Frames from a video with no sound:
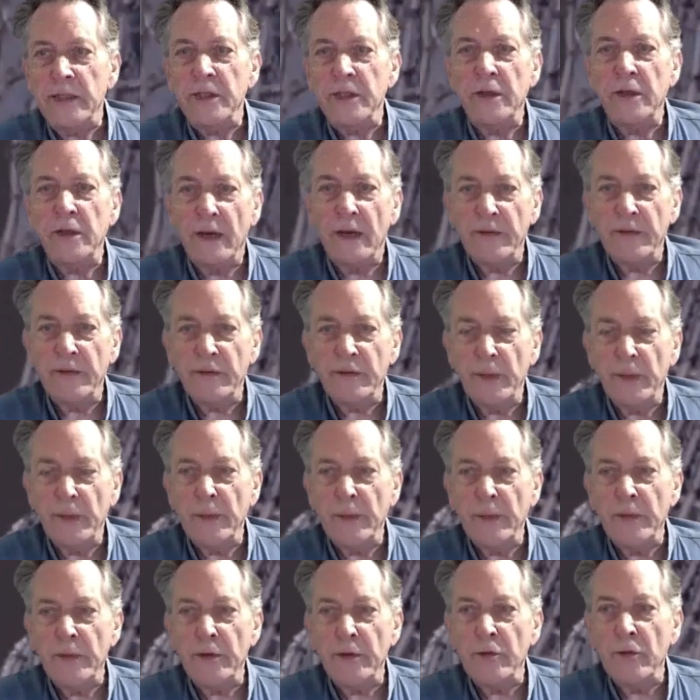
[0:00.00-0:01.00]
So you have to be
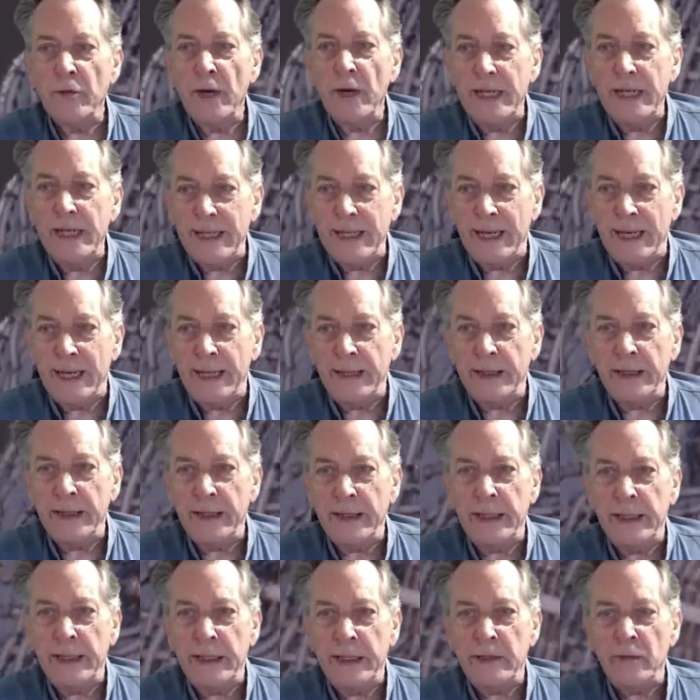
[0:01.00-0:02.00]
able to radiate the
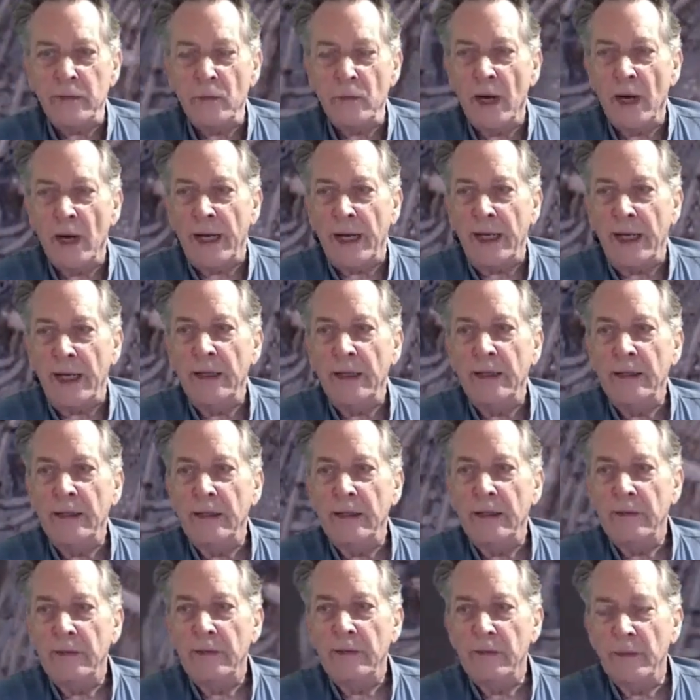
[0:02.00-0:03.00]
heat away
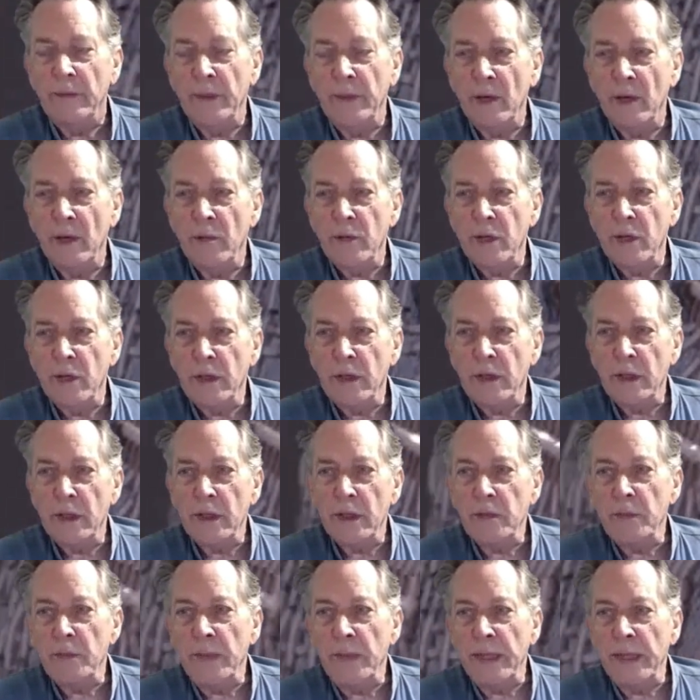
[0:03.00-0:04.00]
from the object that
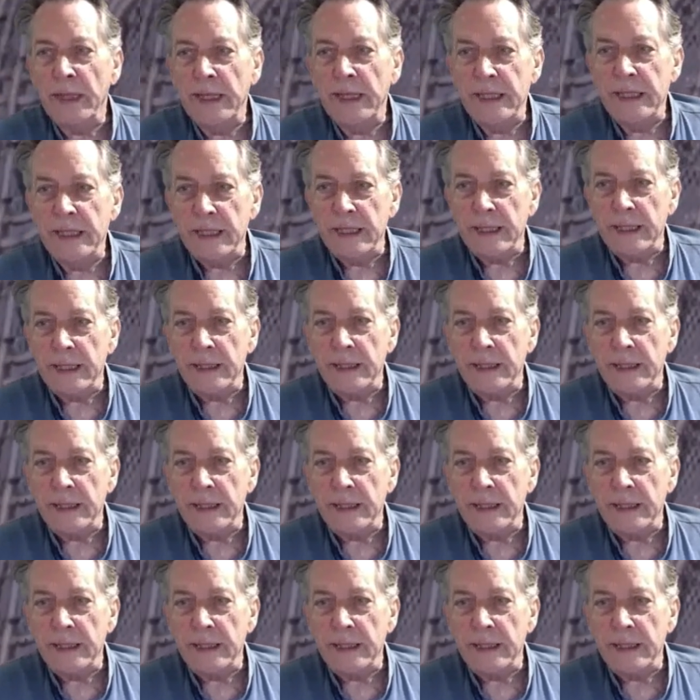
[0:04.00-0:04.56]
is being heated.